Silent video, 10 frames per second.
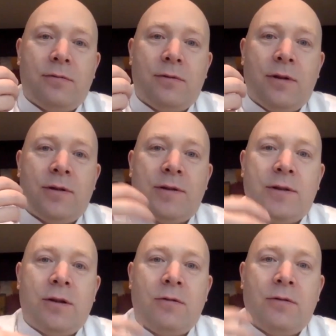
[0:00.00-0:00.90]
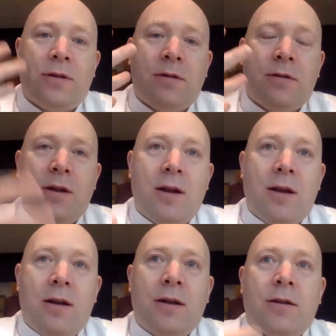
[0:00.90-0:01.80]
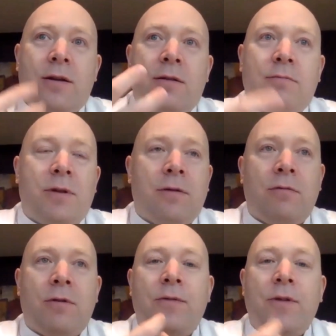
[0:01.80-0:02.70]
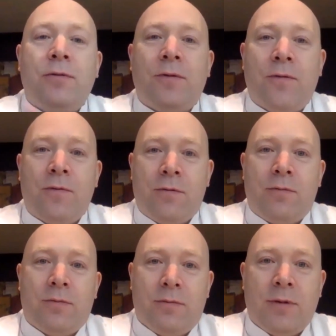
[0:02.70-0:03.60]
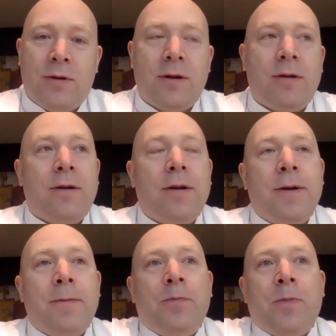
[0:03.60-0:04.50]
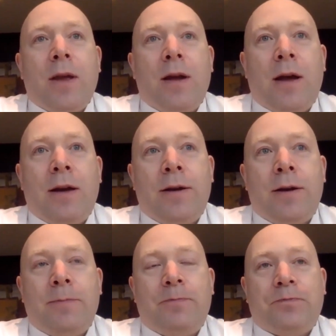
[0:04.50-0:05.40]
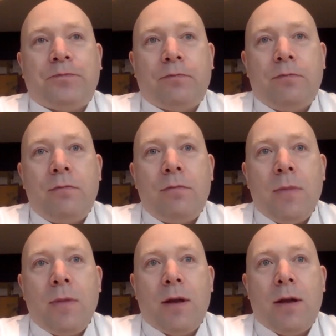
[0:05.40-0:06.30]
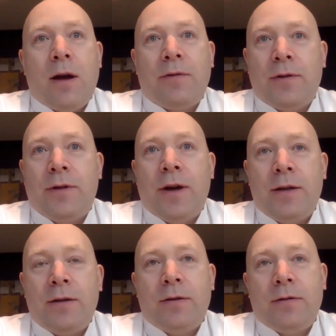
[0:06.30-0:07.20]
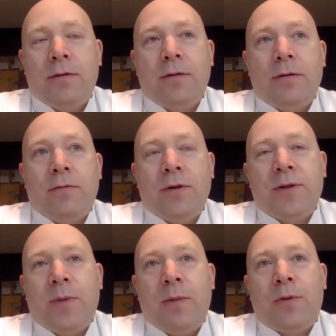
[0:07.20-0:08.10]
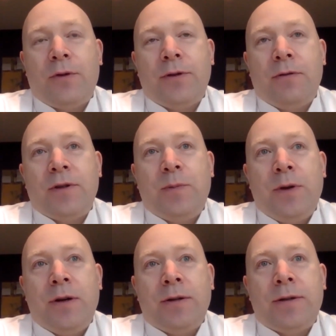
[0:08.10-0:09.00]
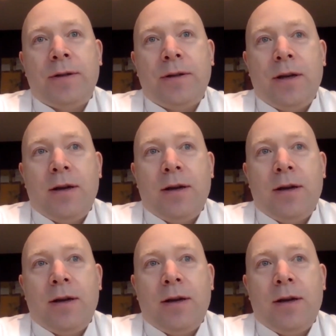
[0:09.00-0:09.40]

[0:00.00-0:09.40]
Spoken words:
It's not in a revealed form. Yeah. And after that, what's my personal experience?